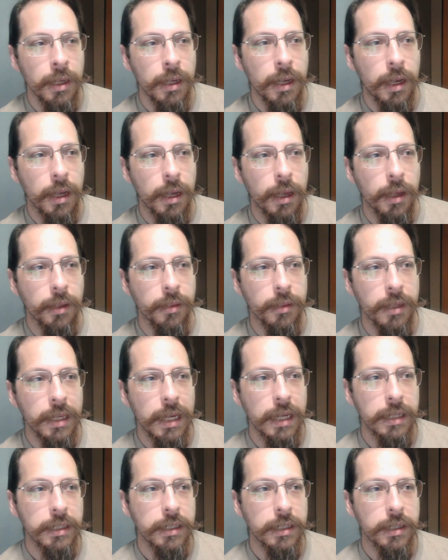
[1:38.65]
uh, the
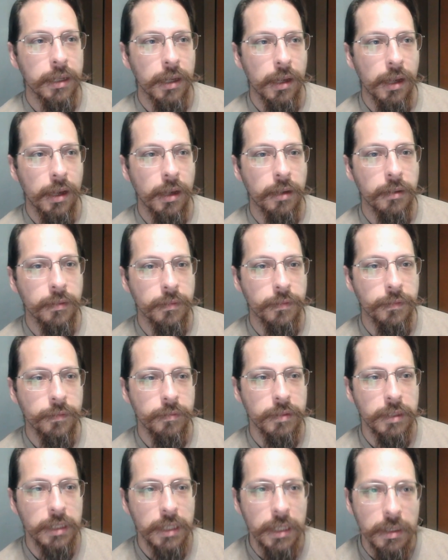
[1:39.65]
idea of
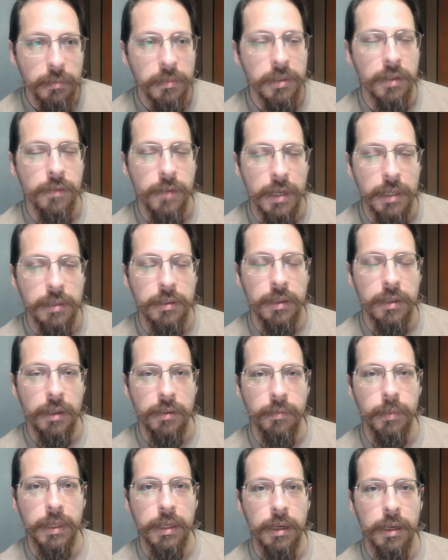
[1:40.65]
Teams events
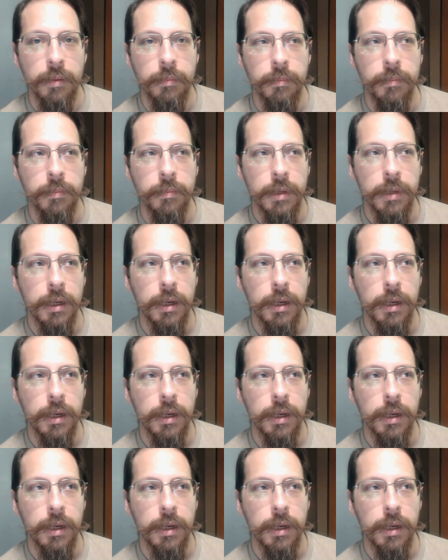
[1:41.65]
has become